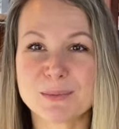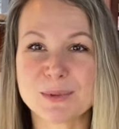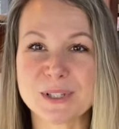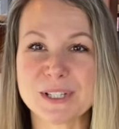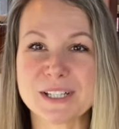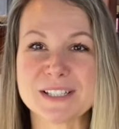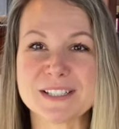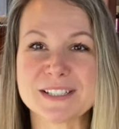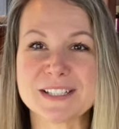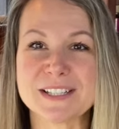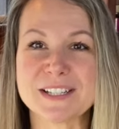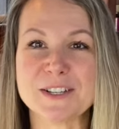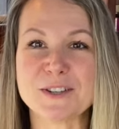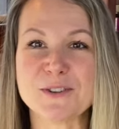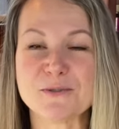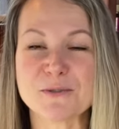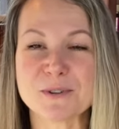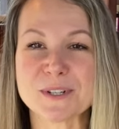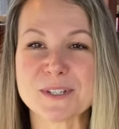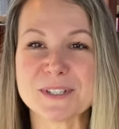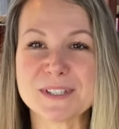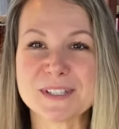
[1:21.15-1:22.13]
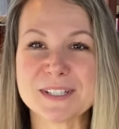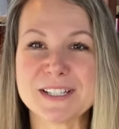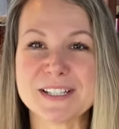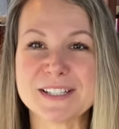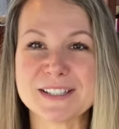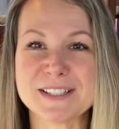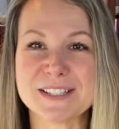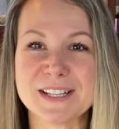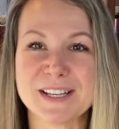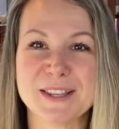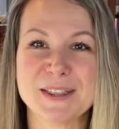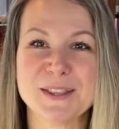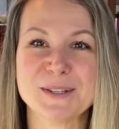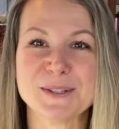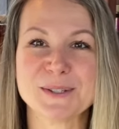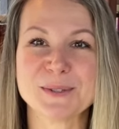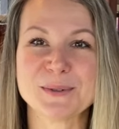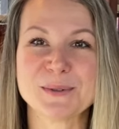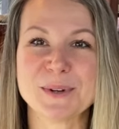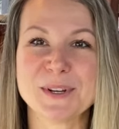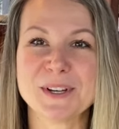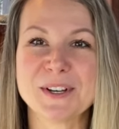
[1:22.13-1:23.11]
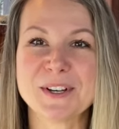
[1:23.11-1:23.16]
planting your seeds in the
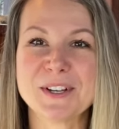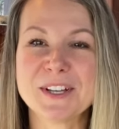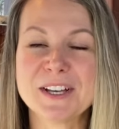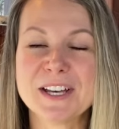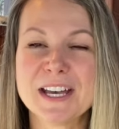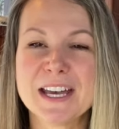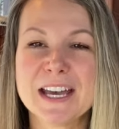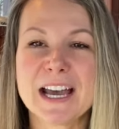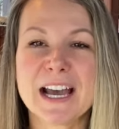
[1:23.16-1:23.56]
soil,